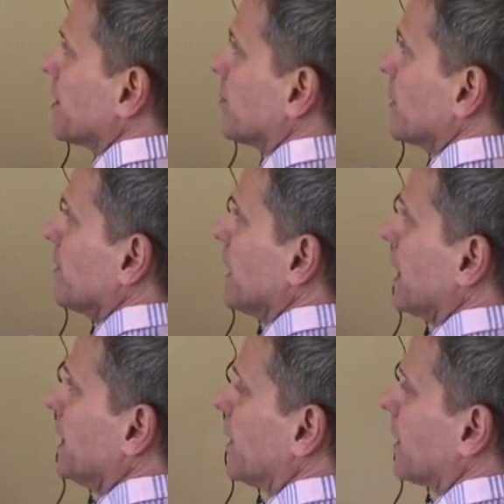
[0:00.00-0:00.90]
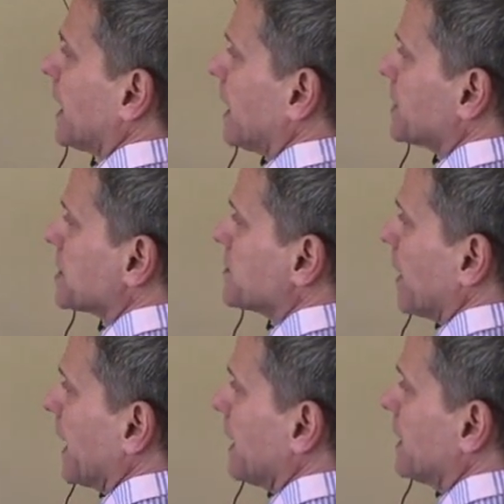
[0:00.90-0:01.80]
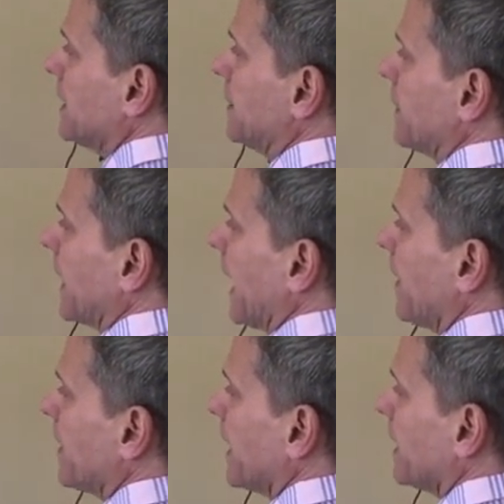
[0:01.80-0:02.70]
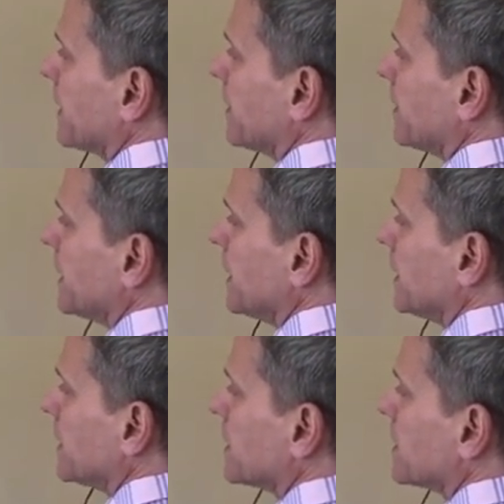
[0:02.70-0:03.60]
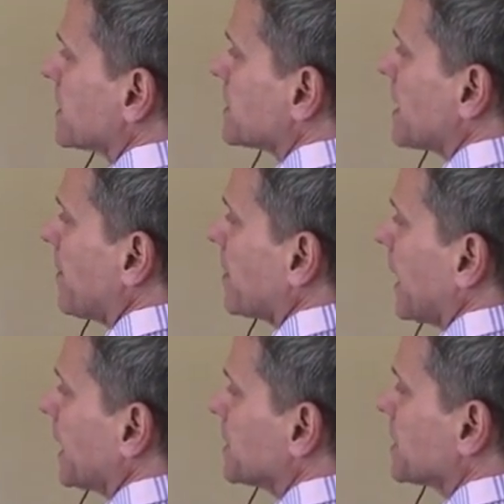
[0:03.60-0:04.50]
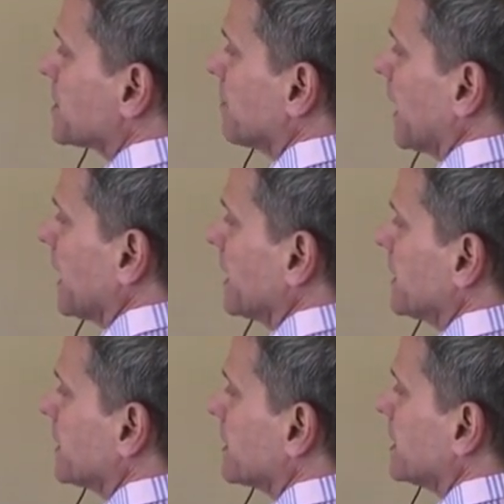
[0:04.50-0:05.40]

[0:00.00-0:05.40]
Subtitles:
going to abbreviate here, conscious mind, and then the subconscious mind.